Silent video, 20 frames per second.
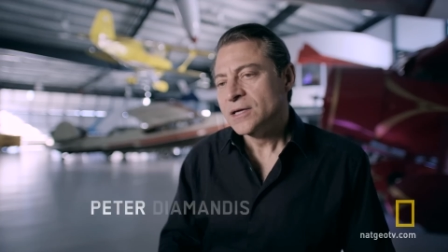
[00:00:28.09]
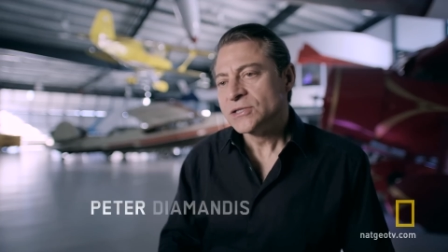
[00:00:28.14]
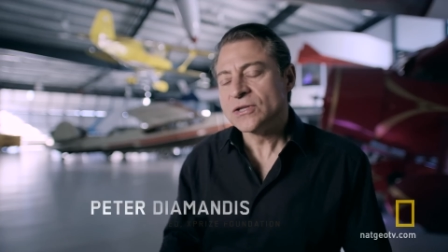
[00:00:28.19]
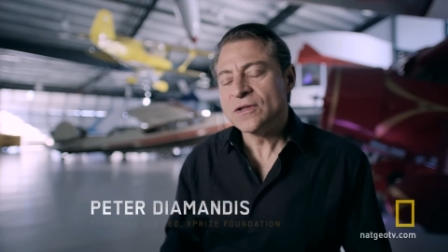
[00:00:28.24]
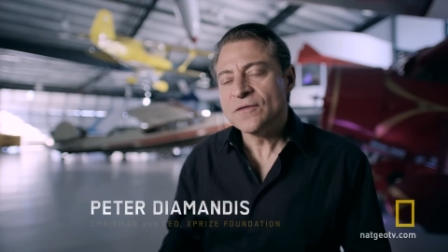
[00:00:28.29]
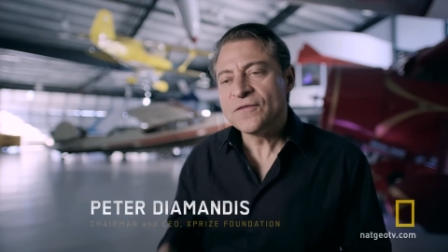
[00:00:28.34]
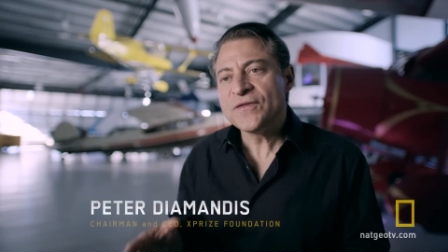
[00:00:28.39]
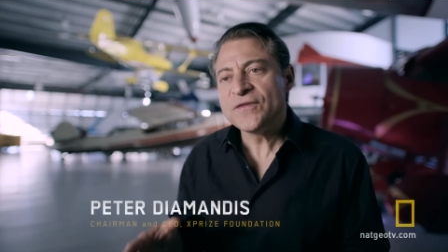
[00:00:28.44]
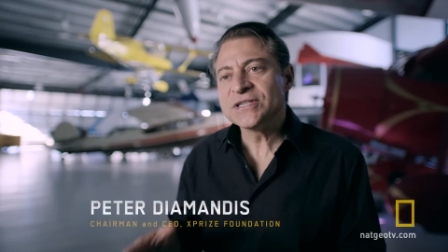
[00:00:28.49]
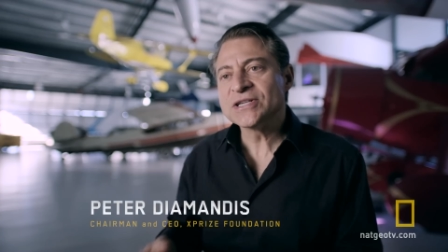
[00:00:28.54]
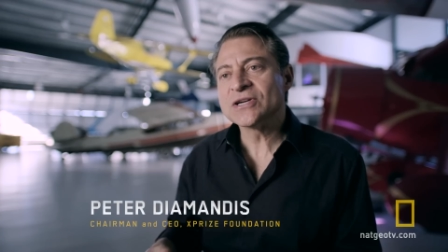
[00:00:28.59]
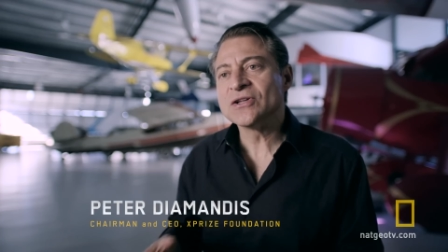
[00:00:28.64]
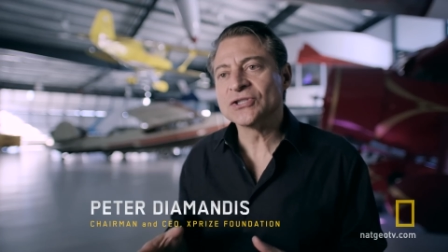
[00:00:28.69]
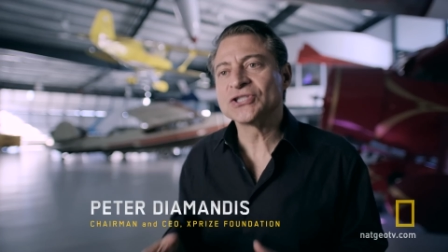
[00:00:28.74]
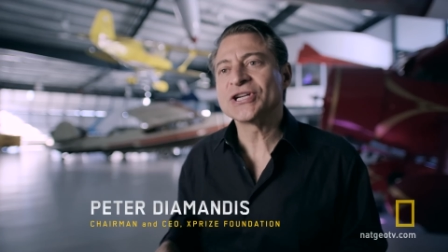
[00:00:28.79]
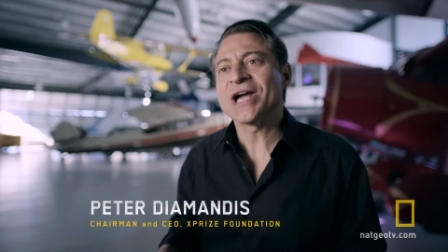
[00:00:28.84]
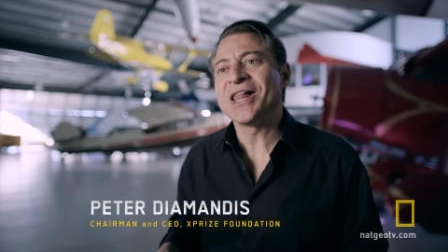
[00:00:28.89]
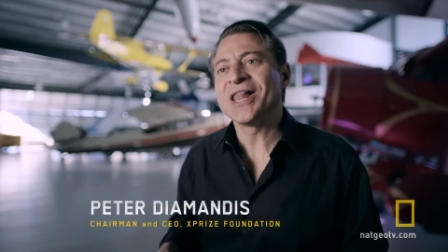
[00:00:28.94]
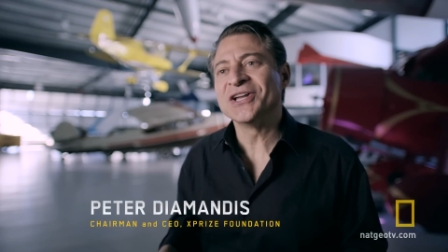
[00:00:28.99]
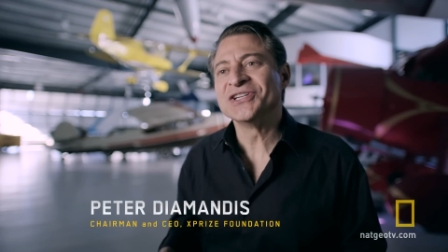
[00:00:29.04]
So the physical
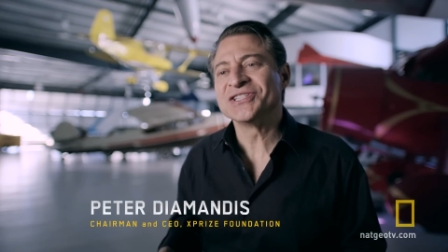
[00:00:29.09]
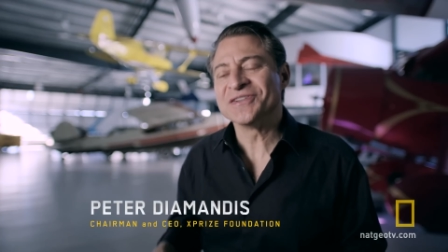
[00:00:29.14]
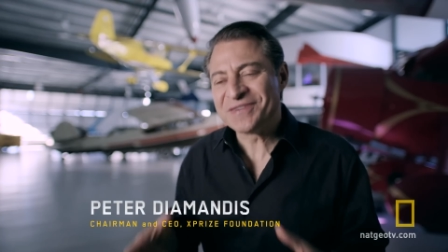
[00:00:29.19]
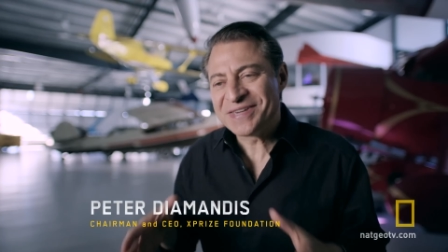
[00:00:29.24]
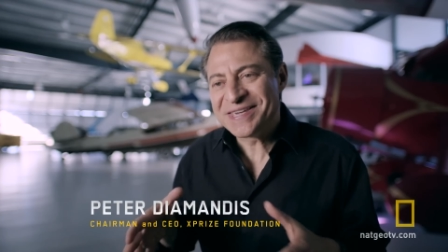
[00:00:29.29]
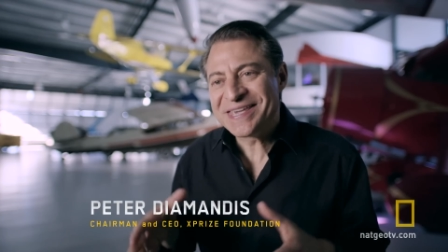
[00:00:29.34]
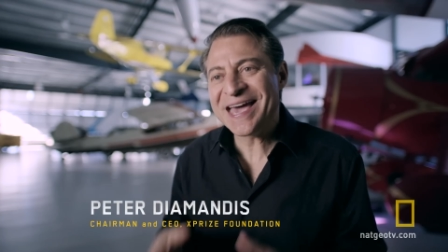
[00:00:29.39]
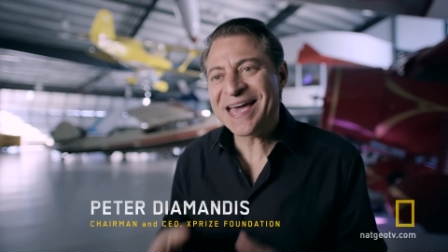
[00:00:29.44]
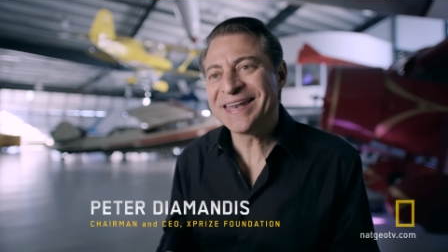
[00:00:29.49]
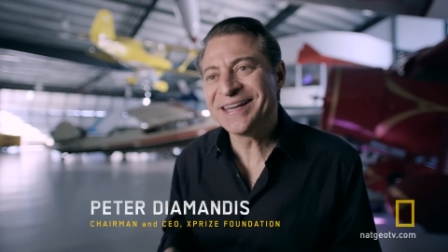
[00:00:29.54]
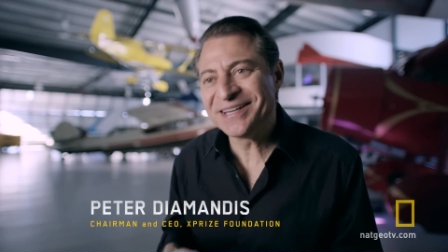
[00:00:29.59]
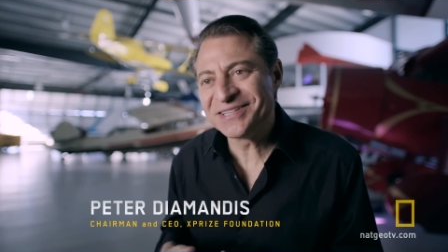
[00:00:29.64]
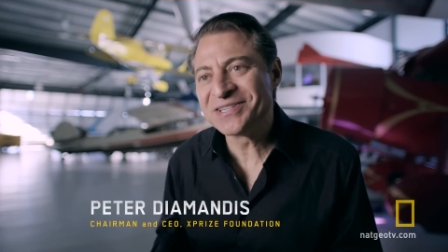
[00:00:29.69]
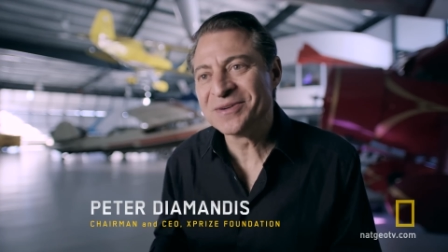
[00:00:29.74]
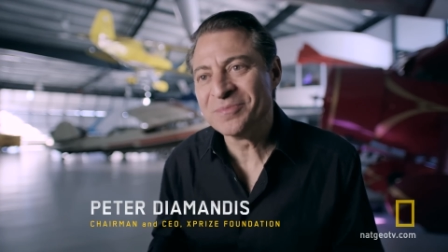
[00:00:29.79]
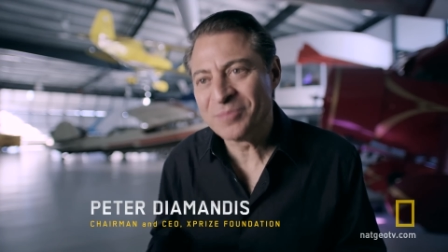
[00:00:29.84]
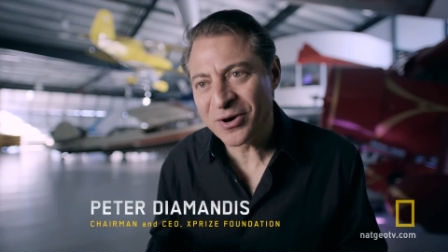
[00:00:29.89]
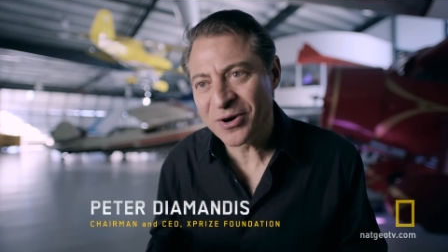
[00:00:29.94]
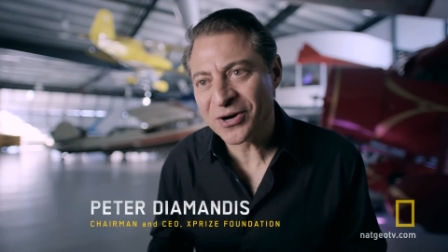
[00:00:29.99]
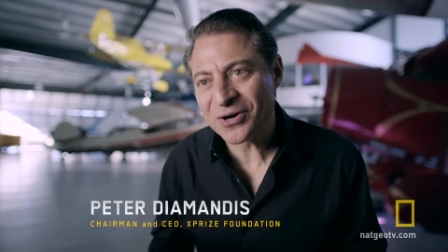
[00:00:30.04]
challenge of getting
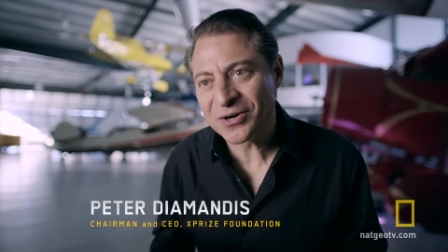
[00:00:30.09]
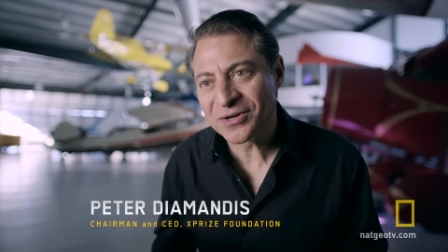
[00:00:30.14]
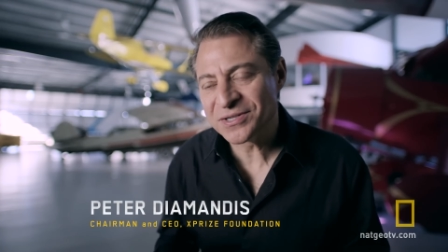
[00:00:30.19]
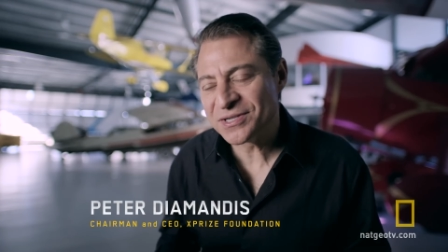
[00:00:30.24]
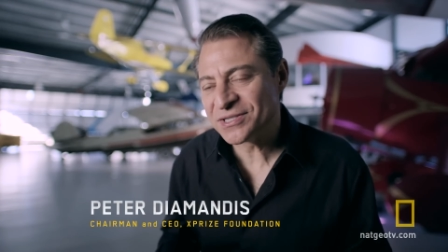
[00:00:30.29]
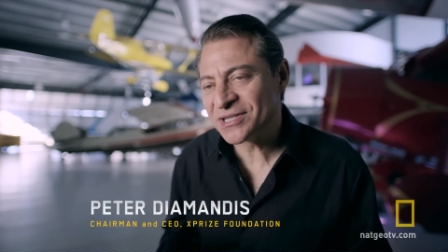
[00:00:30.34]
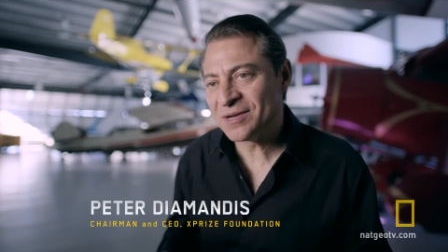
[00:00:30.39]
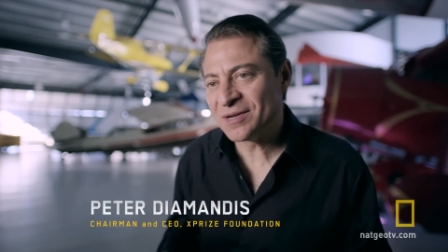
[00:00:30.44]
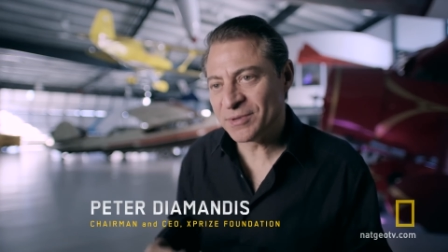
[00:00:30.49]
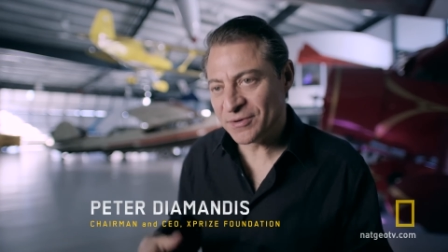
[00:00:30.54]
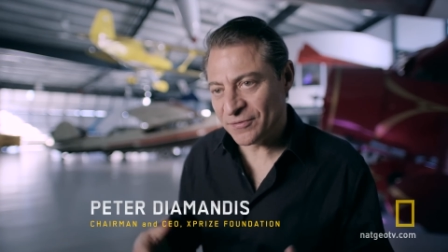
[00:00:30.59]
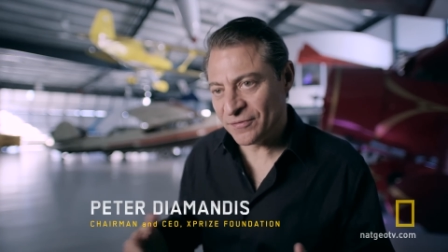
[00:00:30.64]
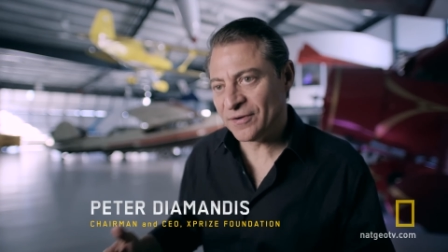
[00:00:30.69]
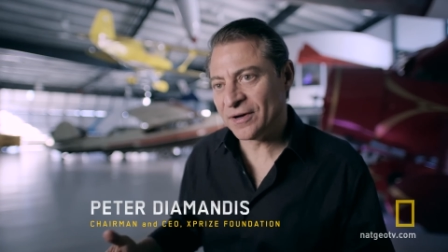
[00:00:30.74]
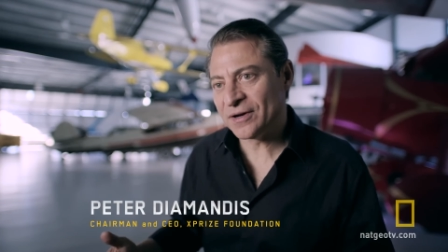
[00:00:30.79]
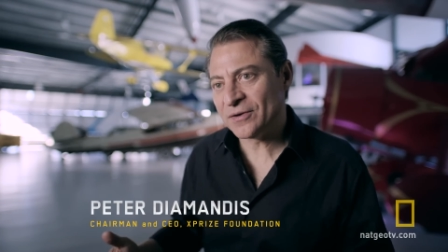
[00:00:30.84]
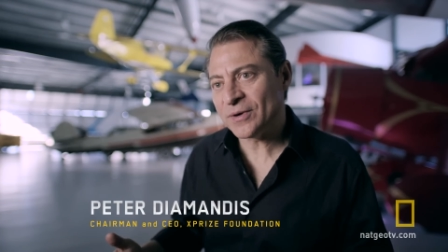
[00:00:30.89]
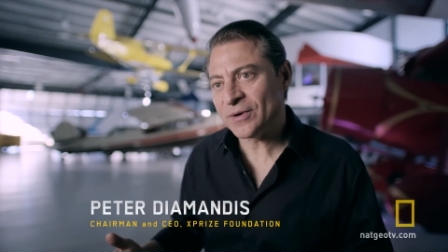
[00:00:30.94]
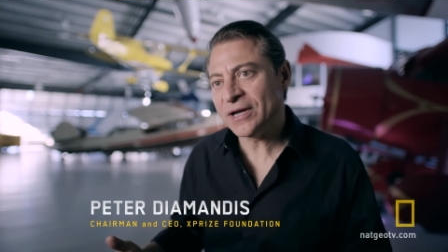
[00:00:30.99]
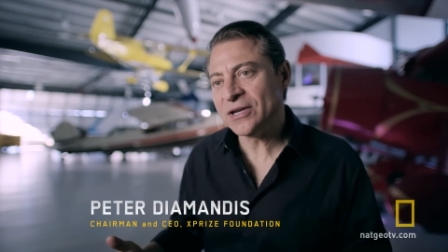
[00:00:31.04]
to Mars is going to be
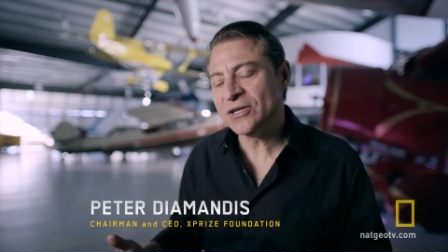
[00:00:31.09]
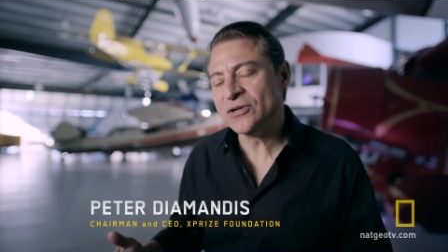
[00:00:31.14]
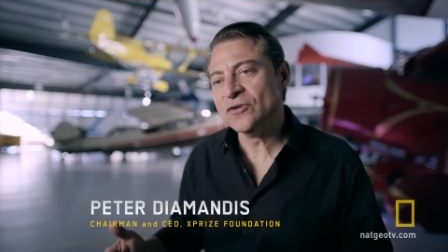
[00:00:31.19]
fun, right?